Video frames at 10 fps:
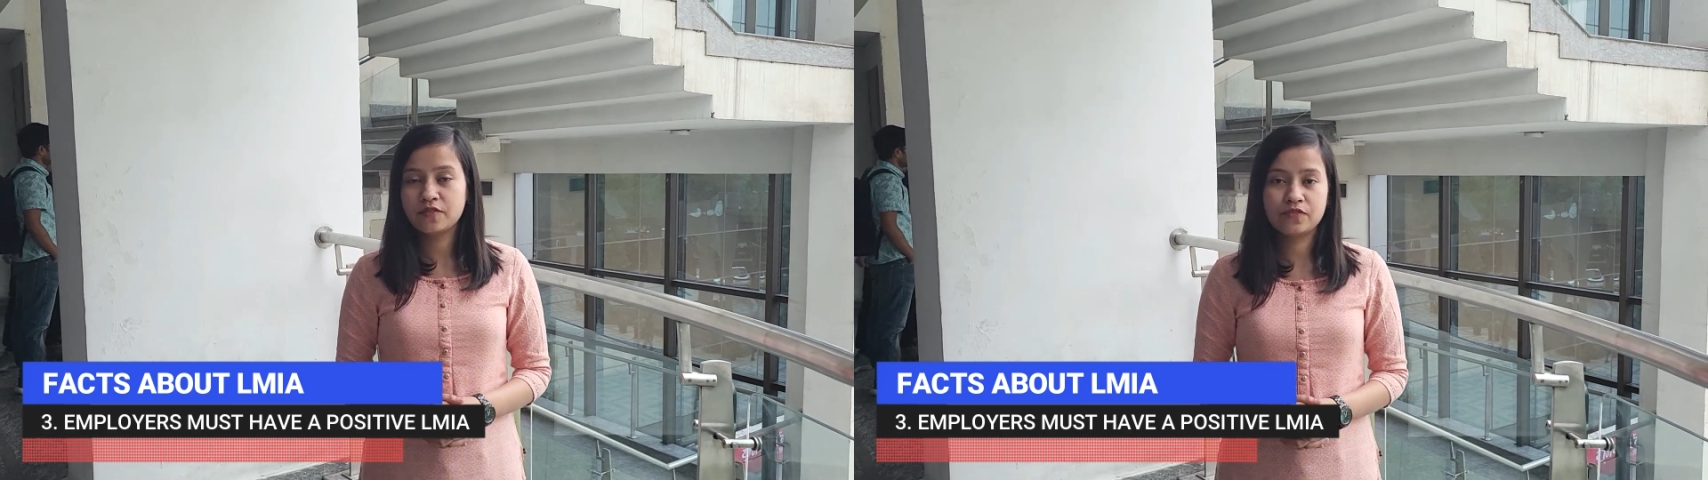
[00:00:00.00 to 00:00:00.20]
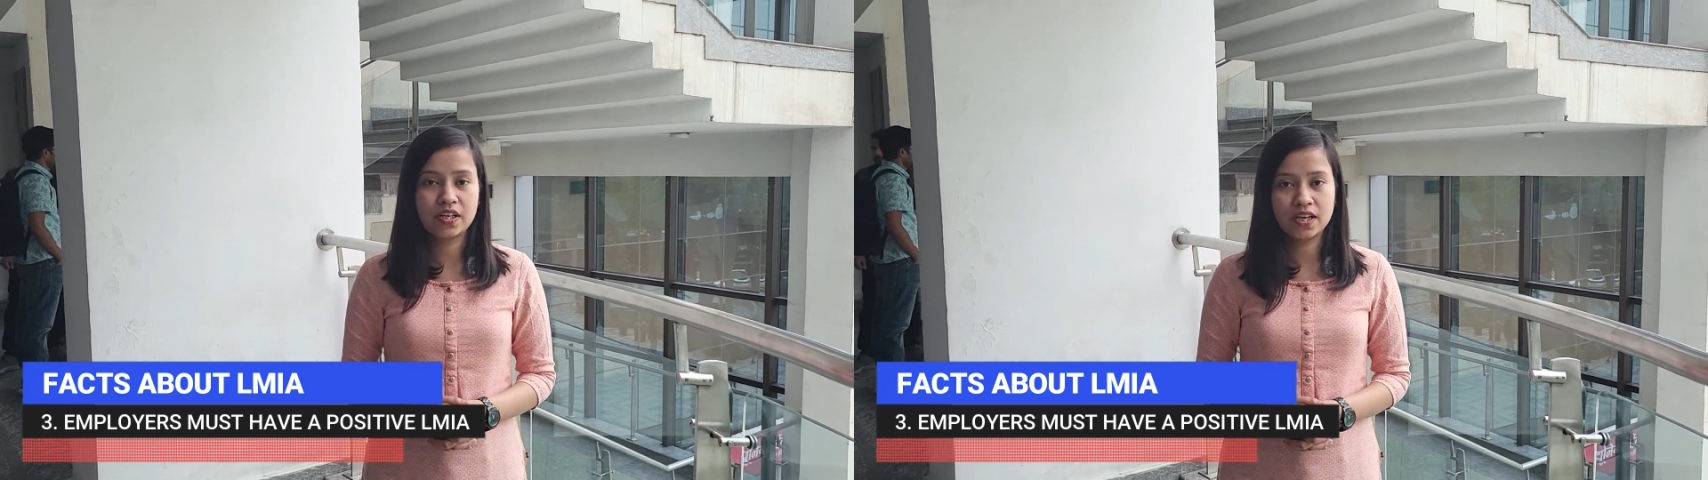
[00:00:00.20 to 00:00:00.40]

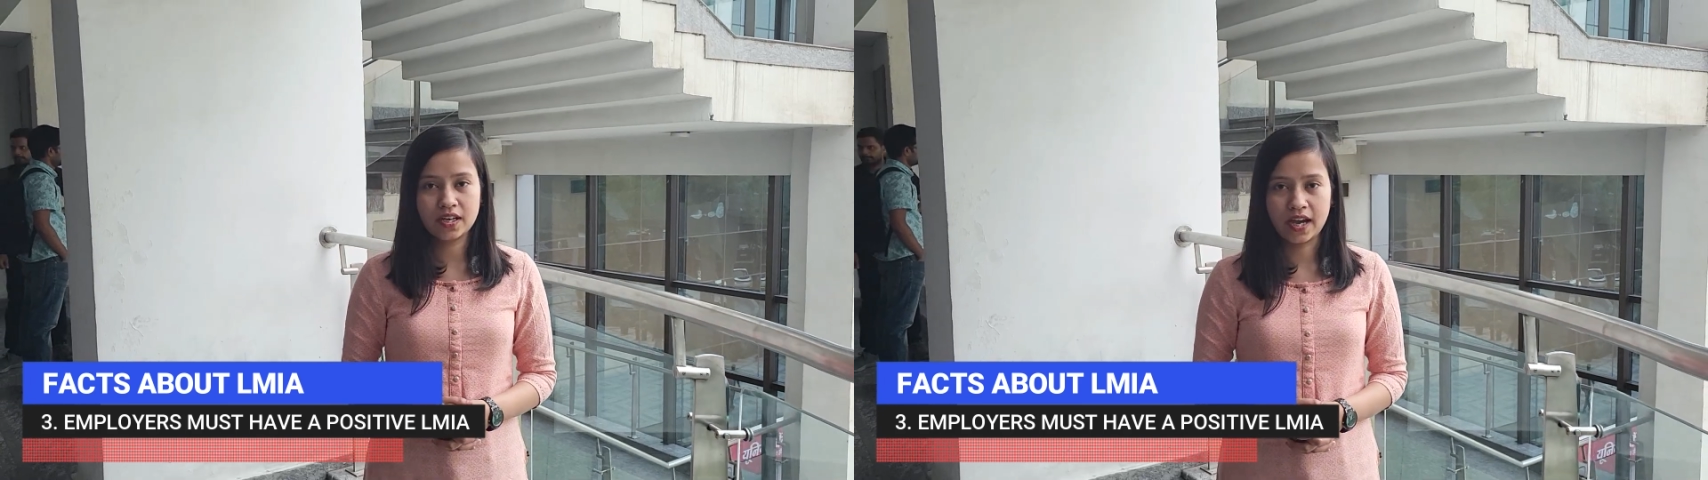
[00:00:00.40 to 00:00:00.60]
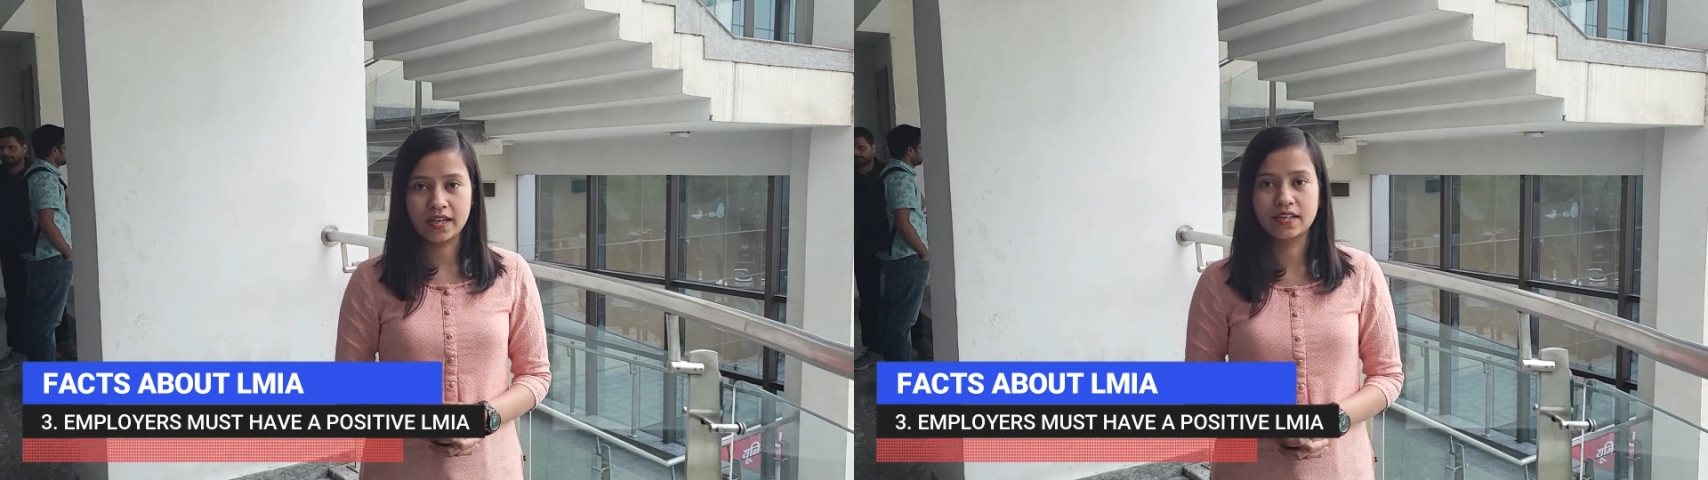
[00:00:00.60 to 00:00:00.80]
if they
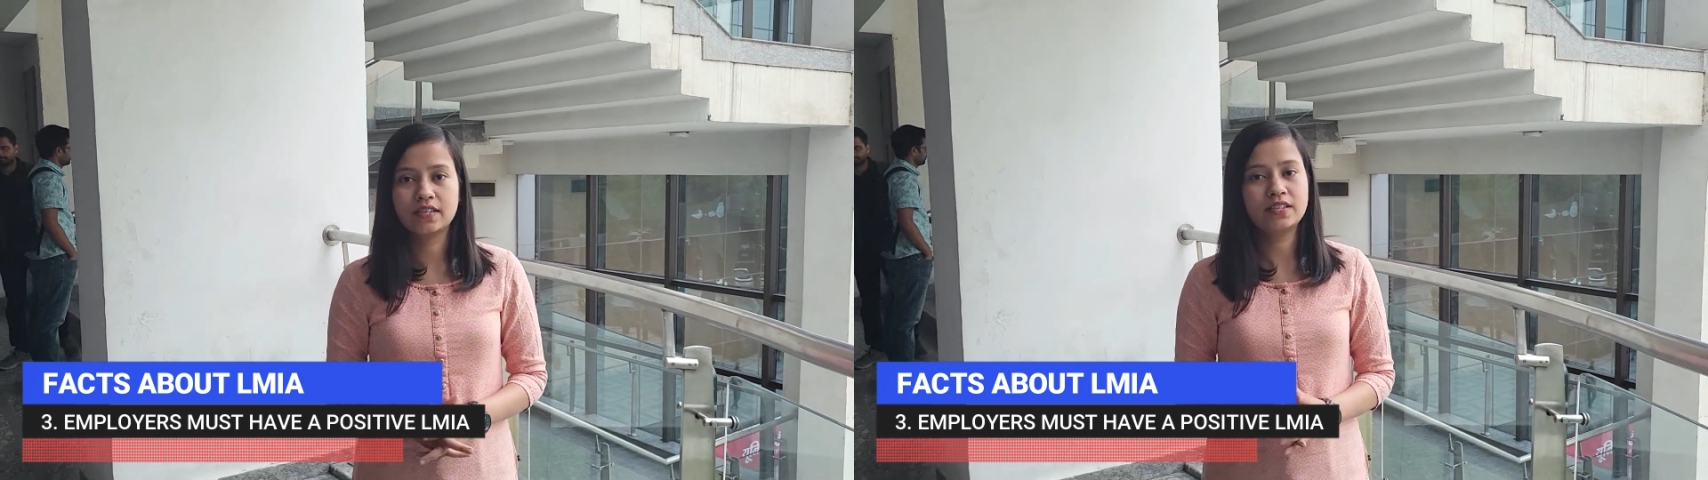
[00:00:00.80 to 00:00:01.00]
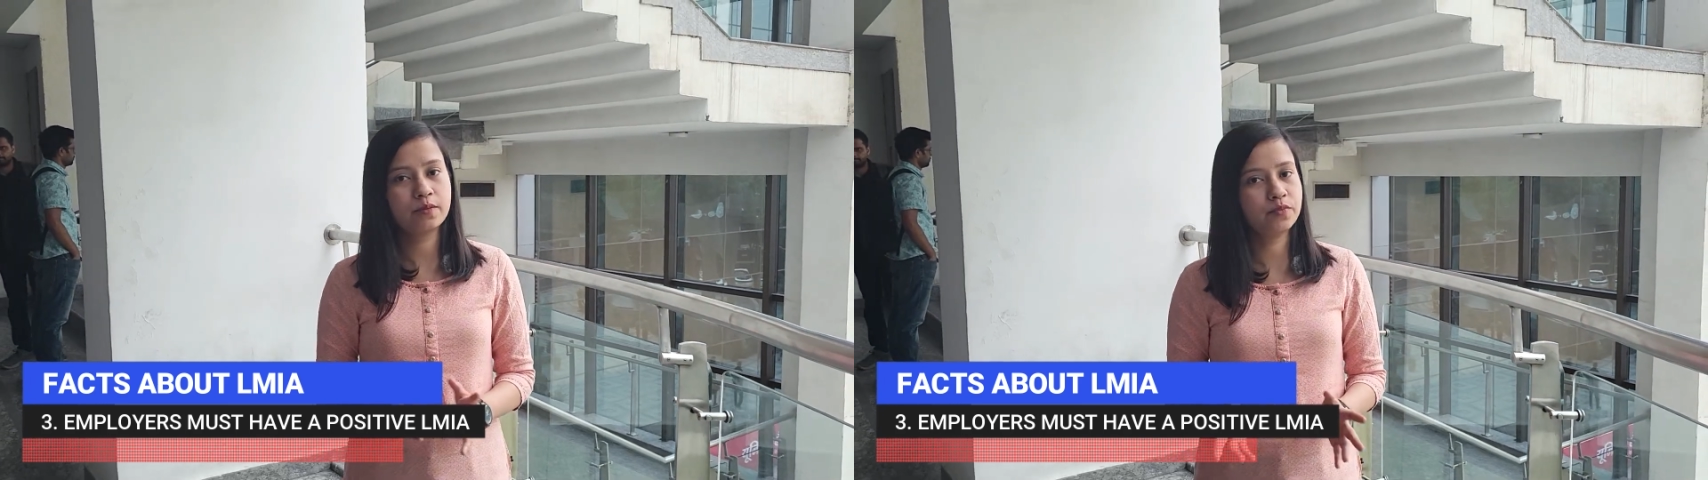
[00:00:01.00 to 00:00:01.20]
are
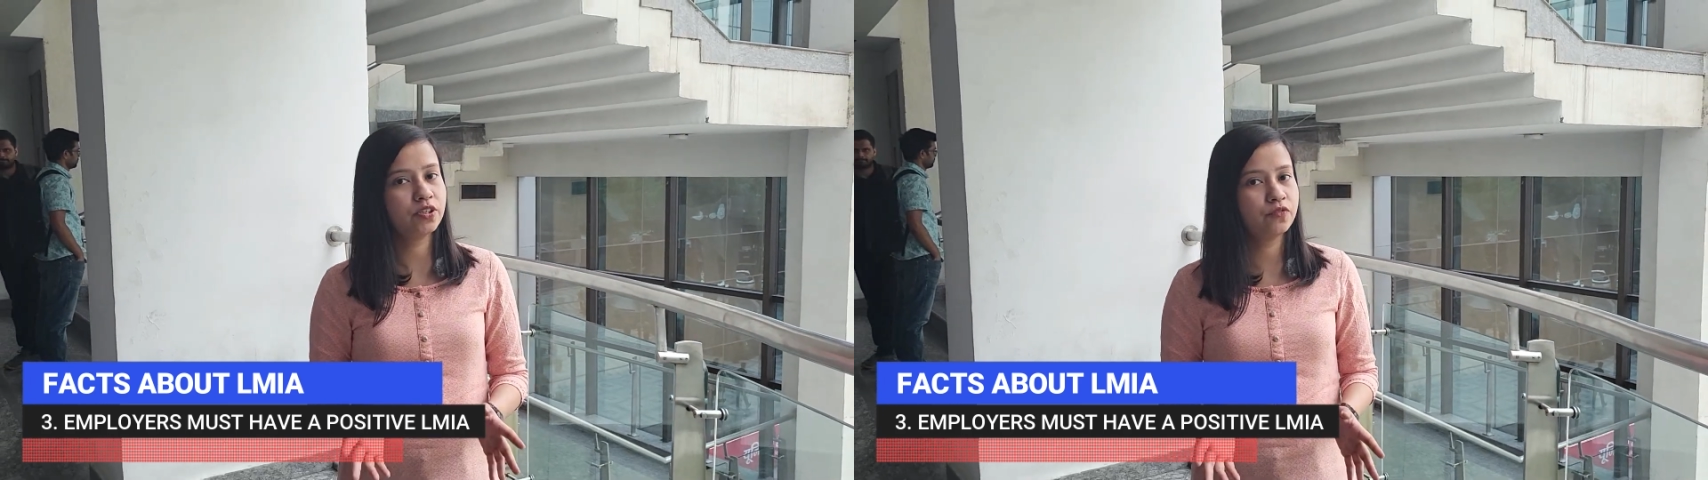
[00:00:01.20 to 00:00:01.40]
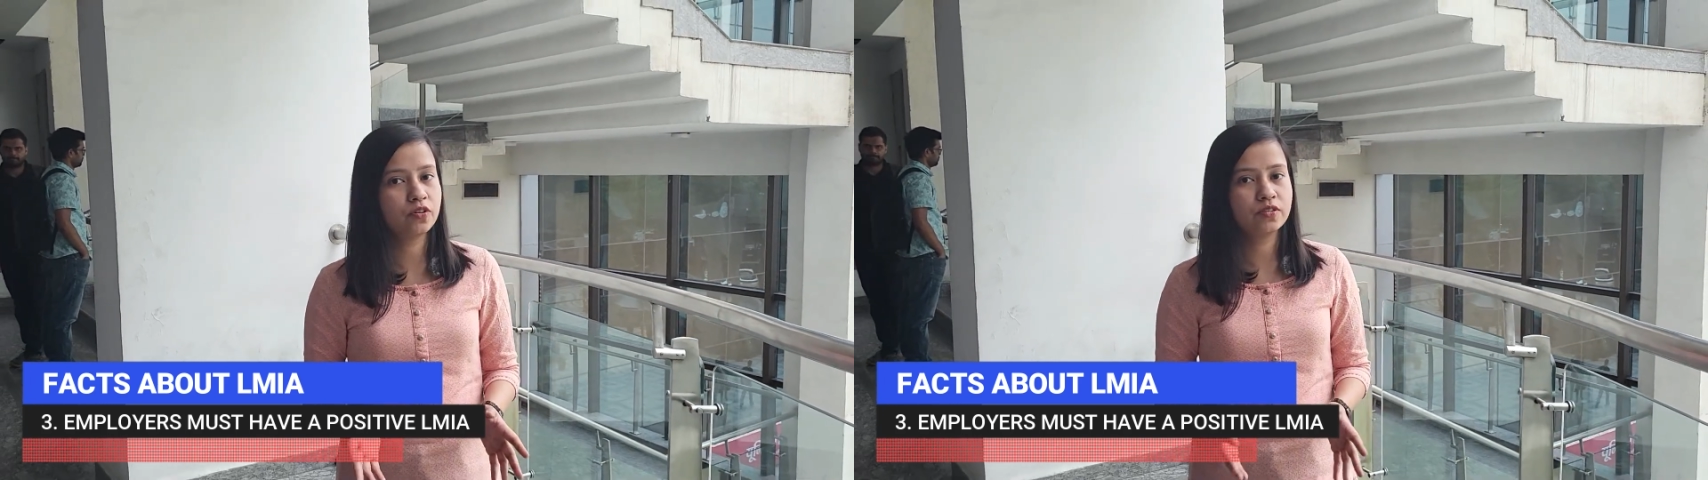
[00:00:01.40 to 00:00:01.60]
hiring
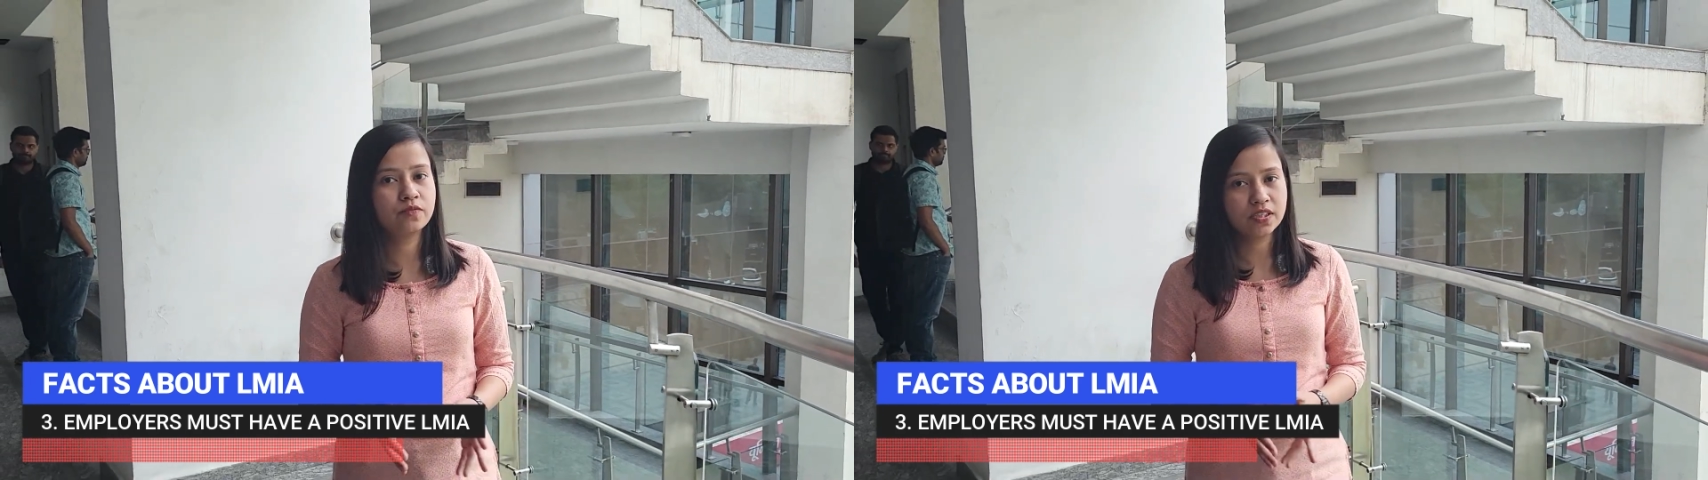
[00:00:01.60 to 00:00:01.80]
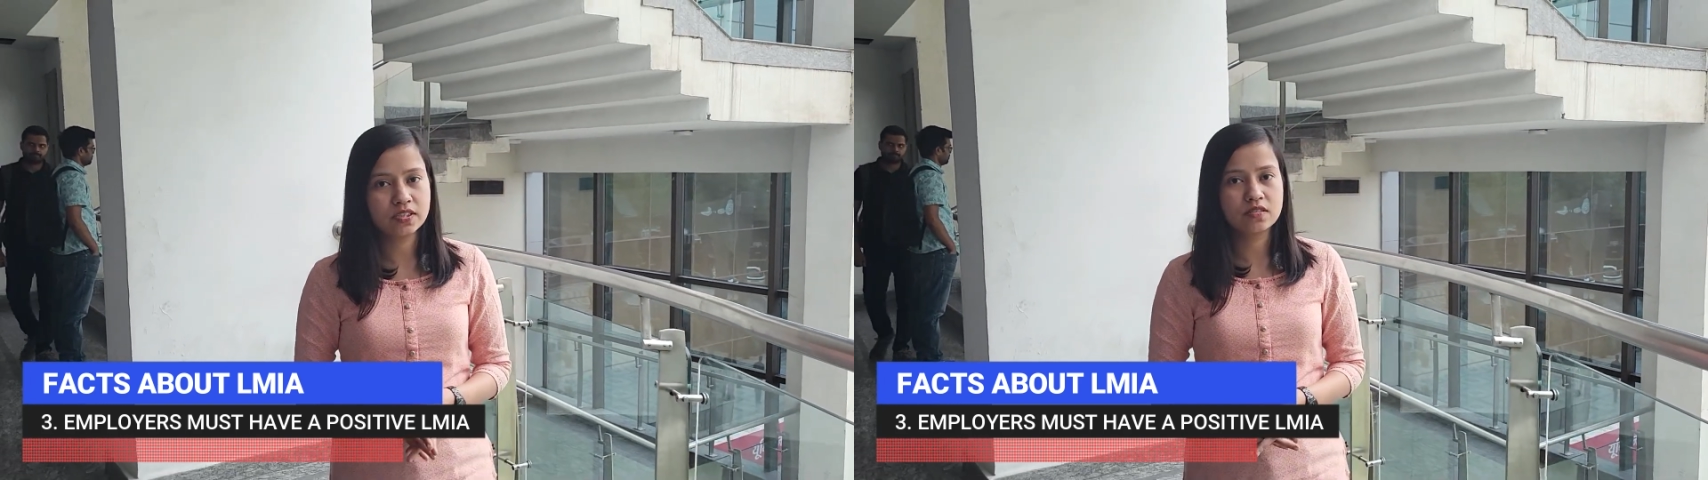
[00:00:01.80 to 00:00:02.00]
temporary foreign
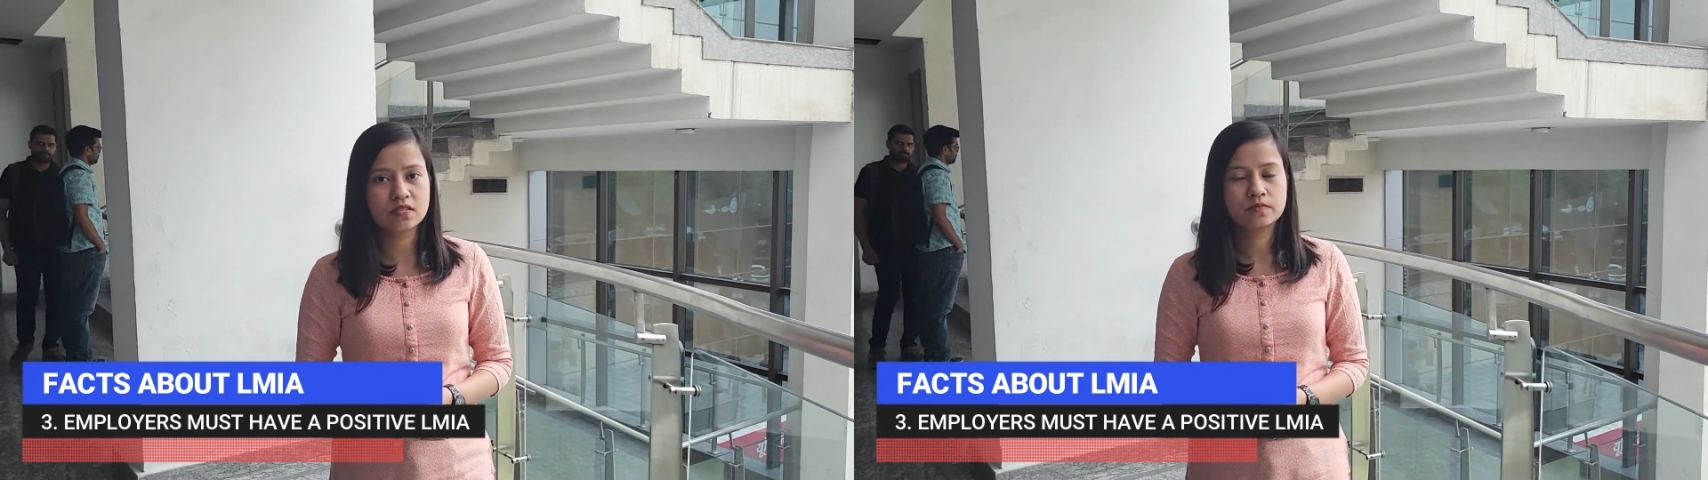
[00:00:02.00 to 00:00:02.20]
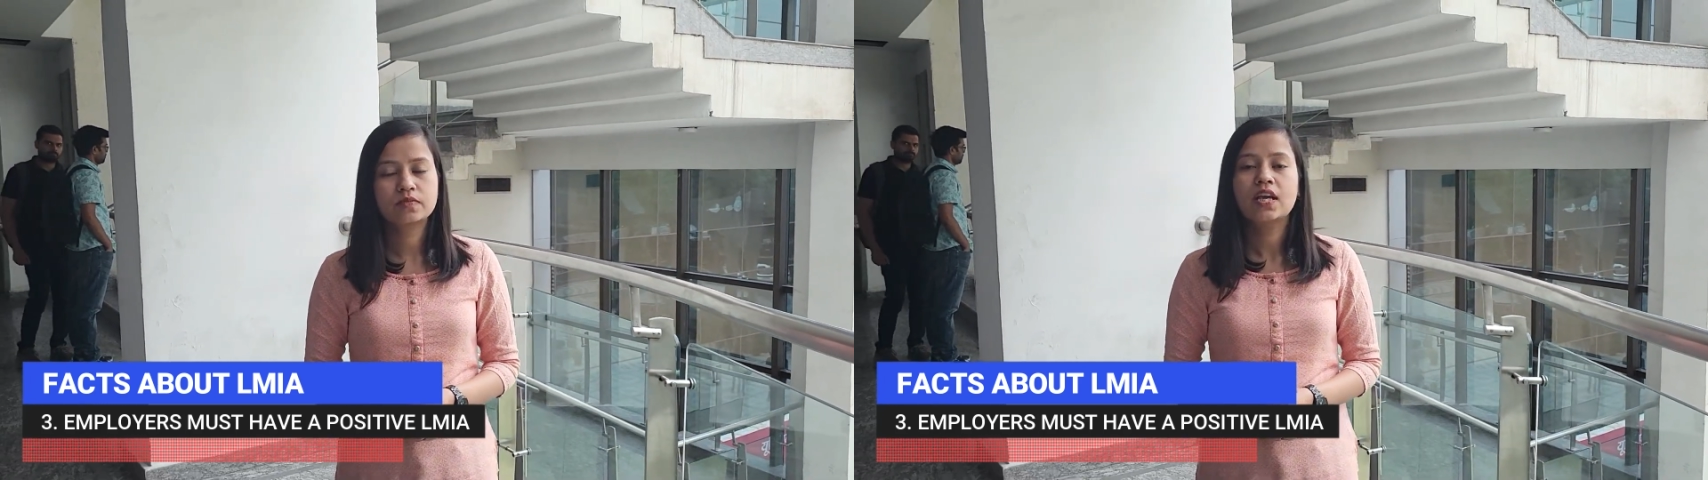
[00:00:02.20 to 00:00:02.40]
workers,